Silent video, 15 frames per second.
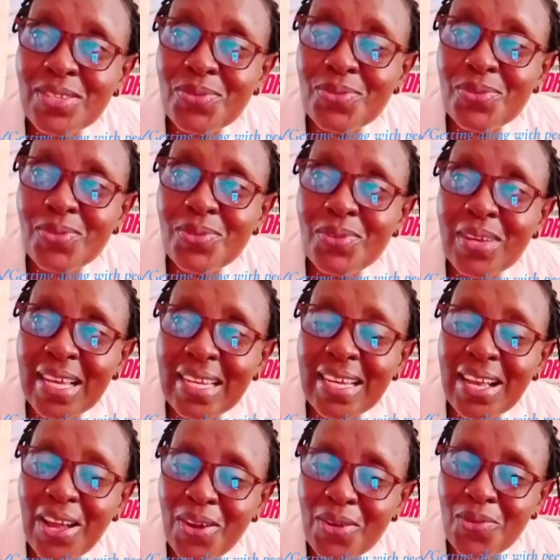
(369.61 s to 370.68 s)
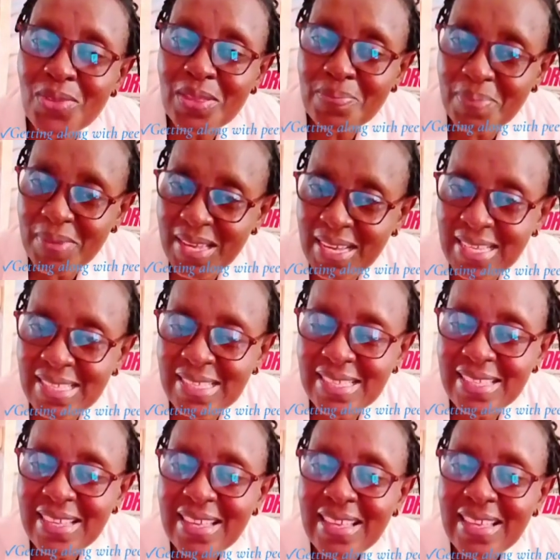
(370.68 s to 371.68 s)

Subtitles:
to getting along with peers,